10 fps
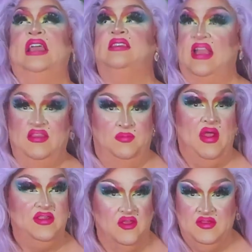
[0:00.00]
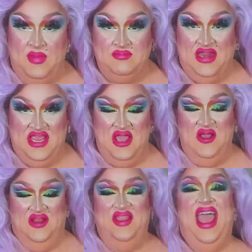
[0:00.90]
yes, that's a price I'll spend money
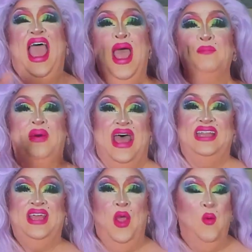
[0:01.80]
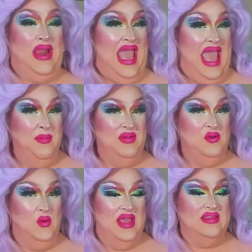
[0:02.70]
on. But what
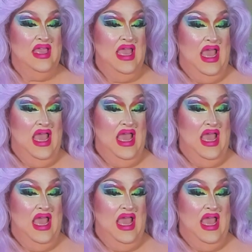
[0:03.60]
happened was,